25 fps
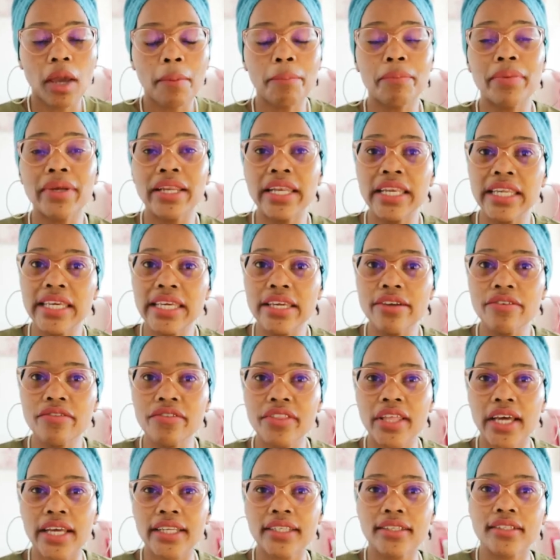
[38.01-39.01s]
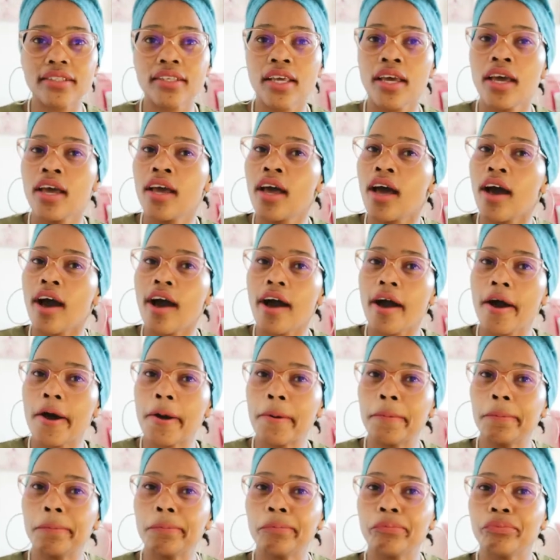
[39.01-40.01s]
believe that
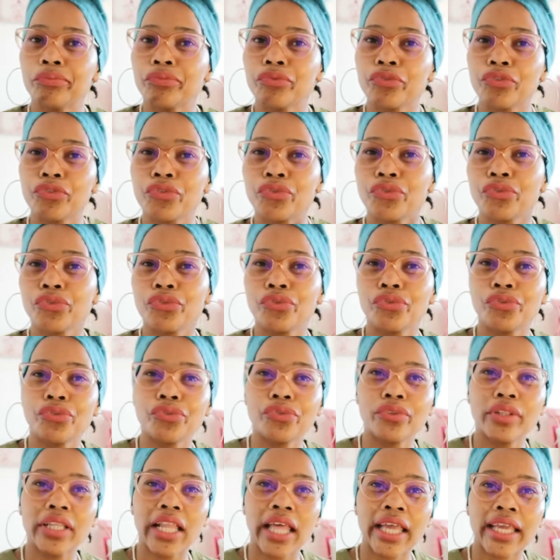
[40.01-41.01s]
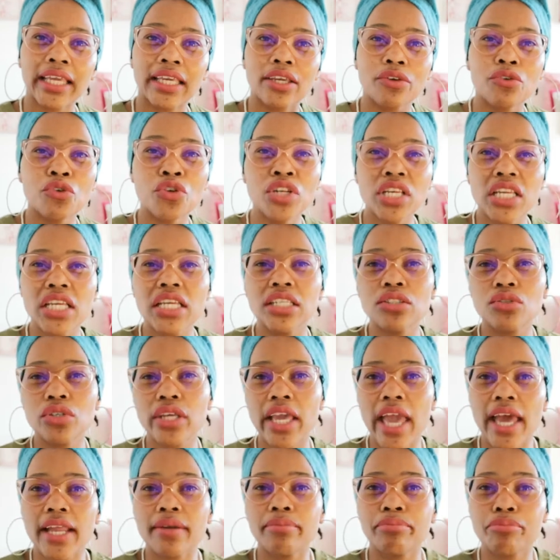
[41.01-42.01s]
um, like you need to
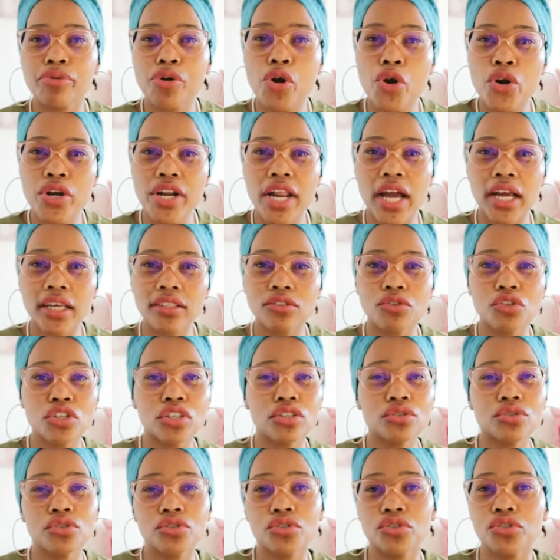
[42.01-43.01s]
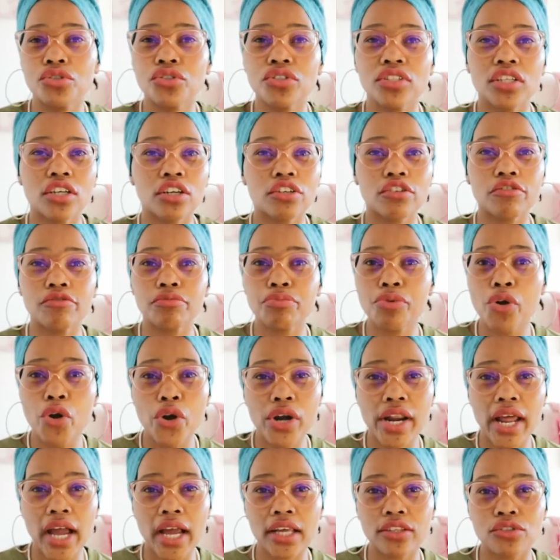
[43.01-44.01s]
get products you need to use a lot of
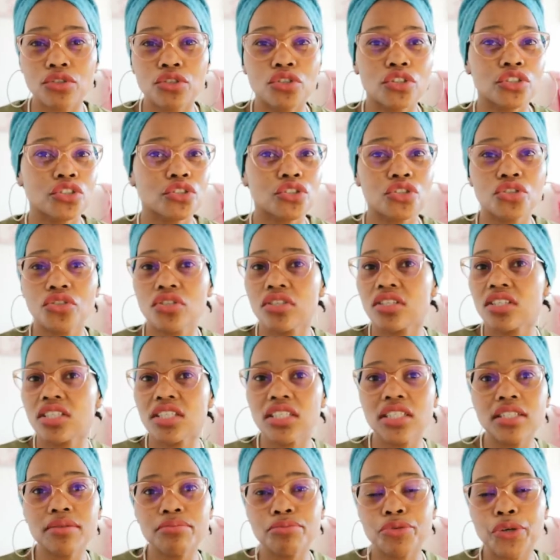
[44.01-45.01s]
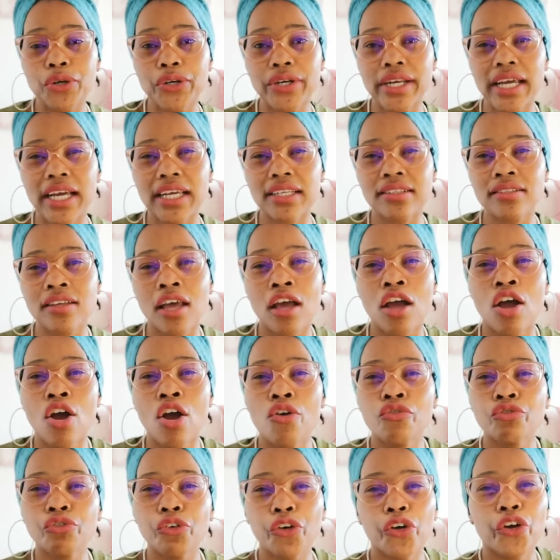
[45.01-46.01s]
products you need to use a certain product
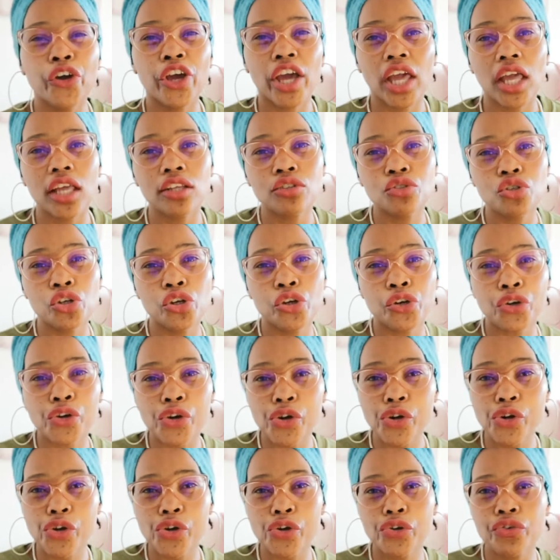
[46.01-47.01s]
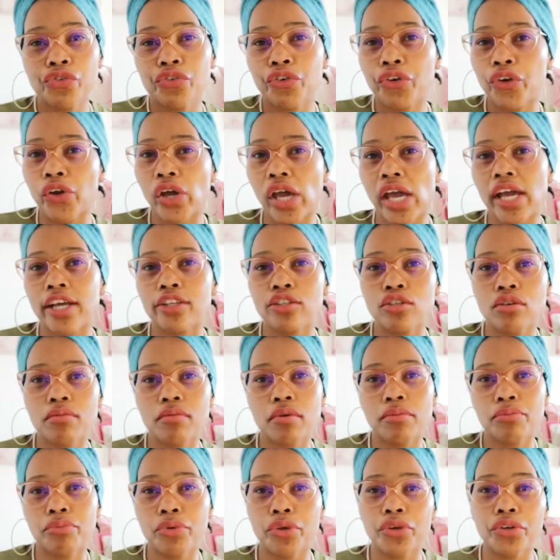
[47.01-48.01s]
for your hair to grow for your hair to be
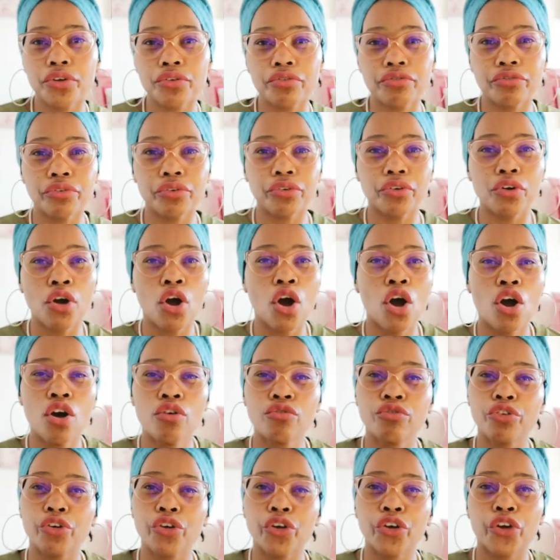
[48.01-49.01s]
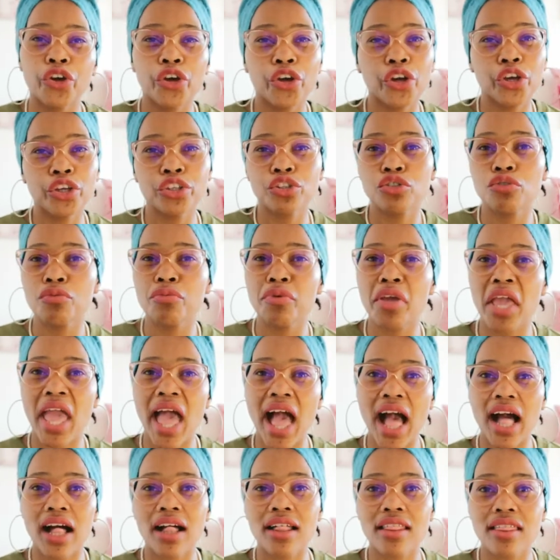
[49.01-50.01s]
beautiful for your hair to be
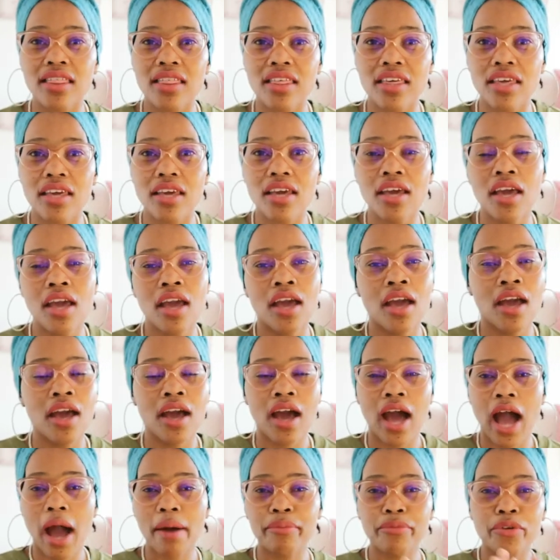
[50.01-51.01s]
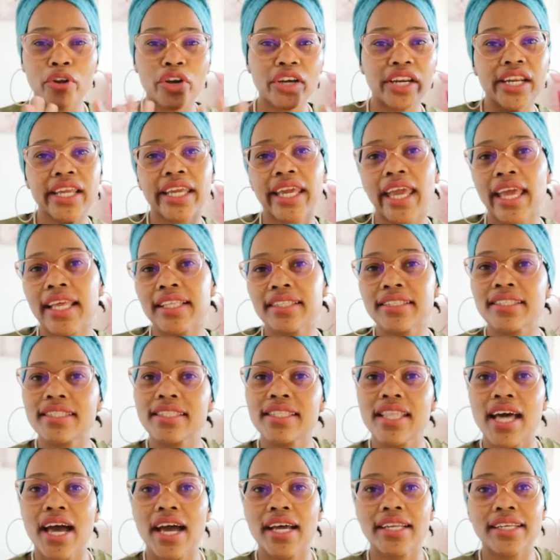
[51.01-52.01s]
healthy i'm not against
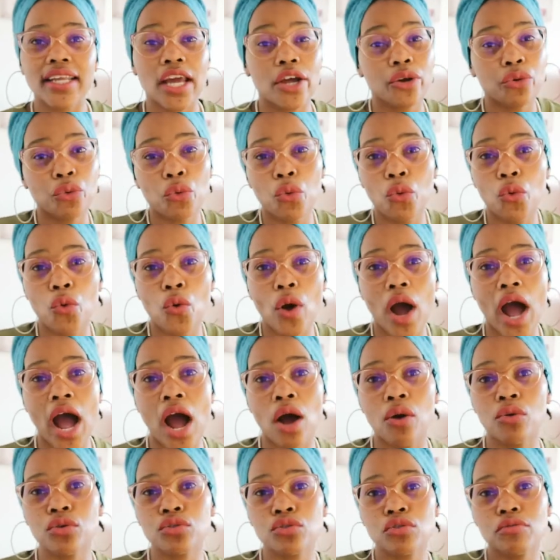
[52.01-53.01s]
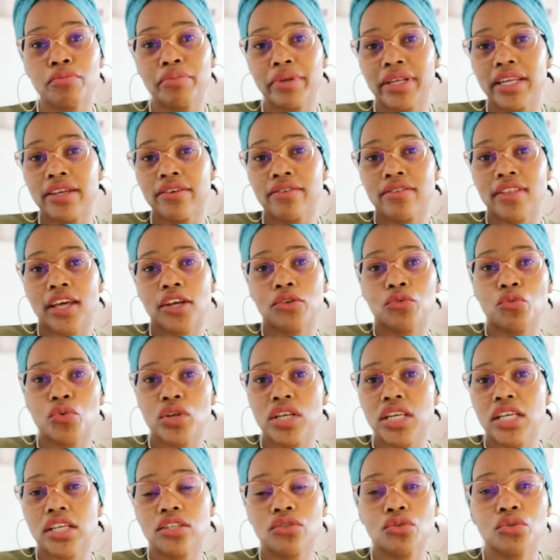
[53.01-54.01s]
that at all i also believe that we
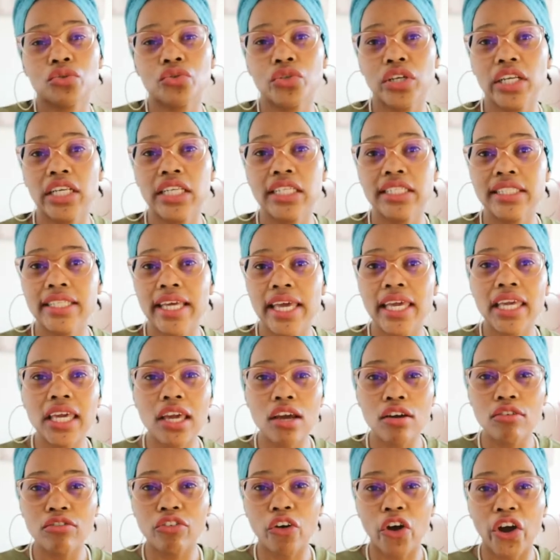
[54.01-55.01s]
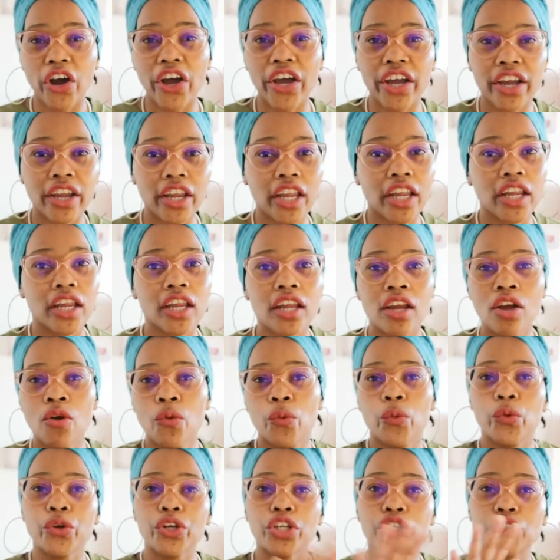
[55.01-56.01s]
need to really take care of our hair
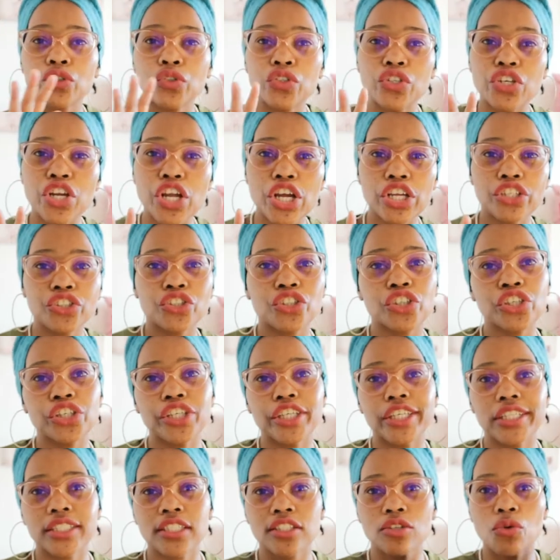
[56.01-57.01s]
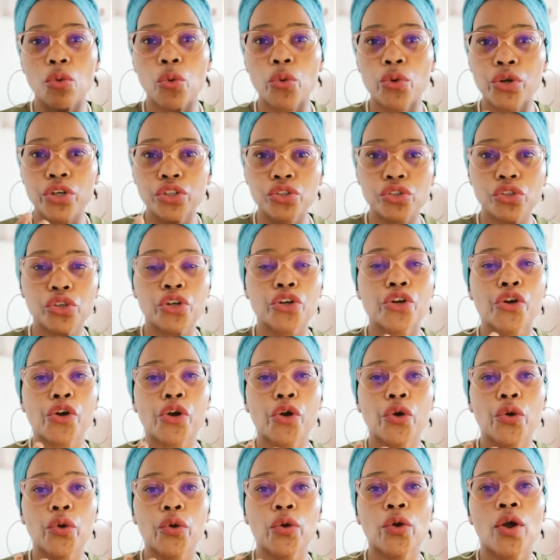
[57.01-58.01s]
we need to nurture it in order to
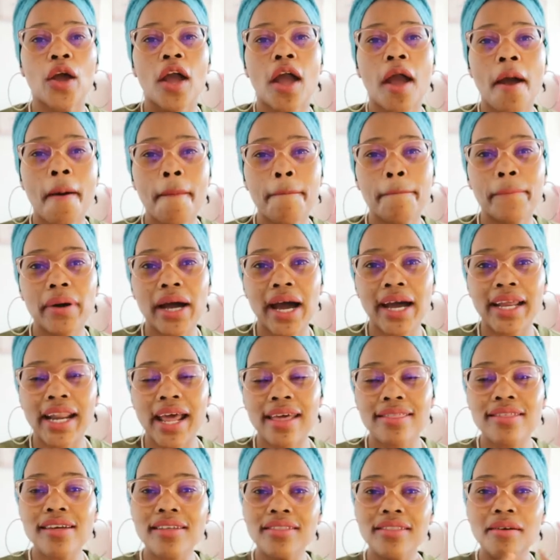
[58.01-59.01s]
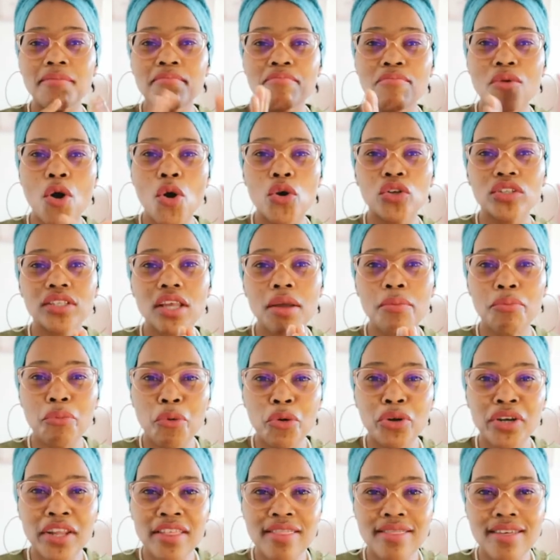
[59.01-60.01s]
grow but i think the most
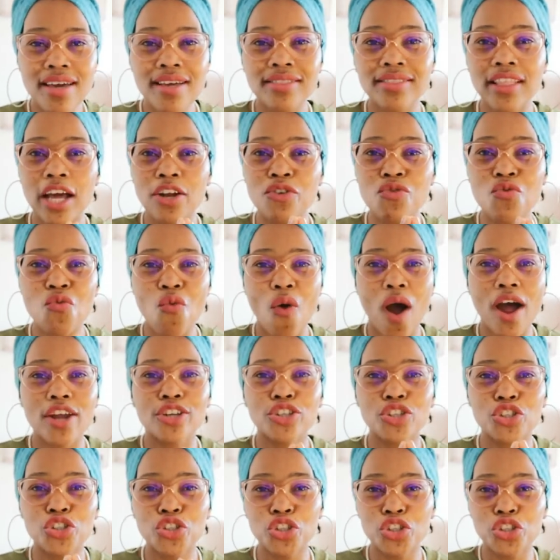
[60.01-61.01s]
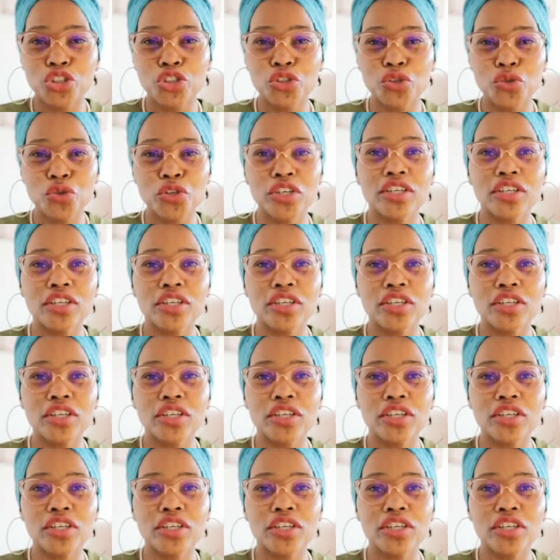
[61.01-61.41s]
important thing that one should do